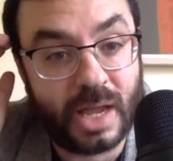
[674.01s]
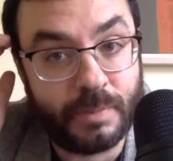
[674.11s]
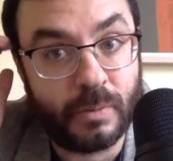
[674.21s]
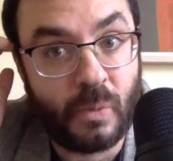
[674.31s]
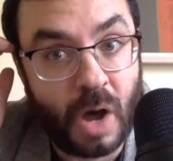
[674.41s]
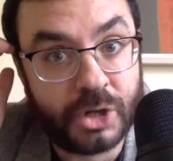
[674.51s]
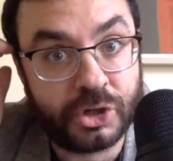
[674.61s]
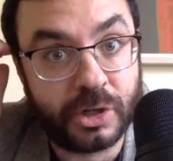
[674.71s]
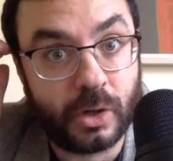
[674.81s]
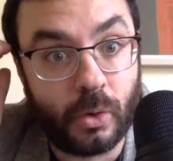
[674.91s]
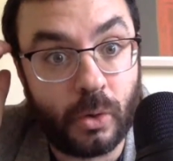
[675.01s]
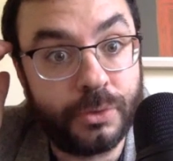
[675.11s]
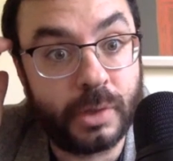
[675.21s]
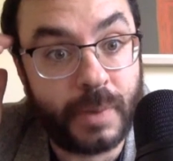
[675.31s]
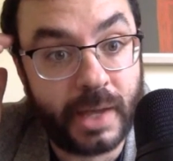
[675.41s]
I've been watching
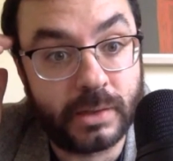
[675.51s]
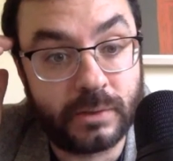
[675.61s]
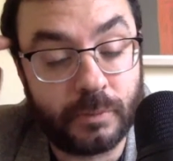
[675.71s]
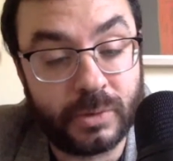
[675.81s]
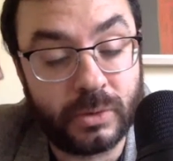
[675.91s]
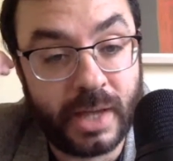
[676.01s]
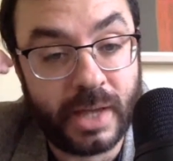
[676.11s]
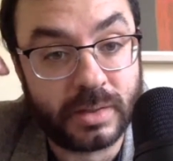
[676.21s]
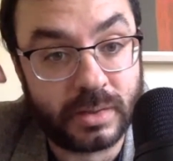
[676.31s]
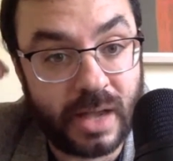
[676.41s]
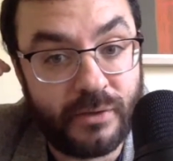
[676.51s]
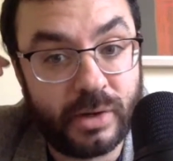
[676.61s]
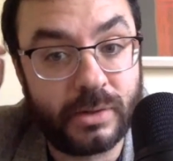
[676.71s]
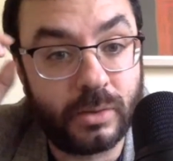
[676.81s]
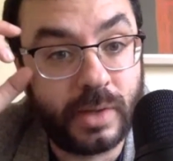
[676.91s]
old debates from 2007
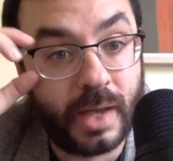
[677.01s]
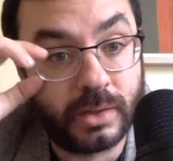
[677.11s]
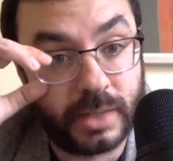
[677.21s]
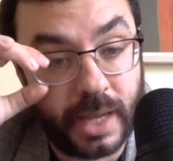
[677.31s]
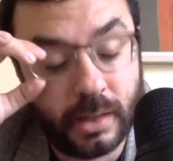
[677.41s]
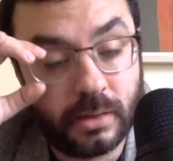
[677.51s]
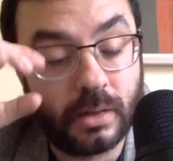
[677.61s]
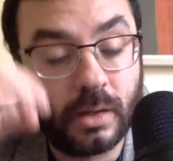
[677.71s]
and 2008,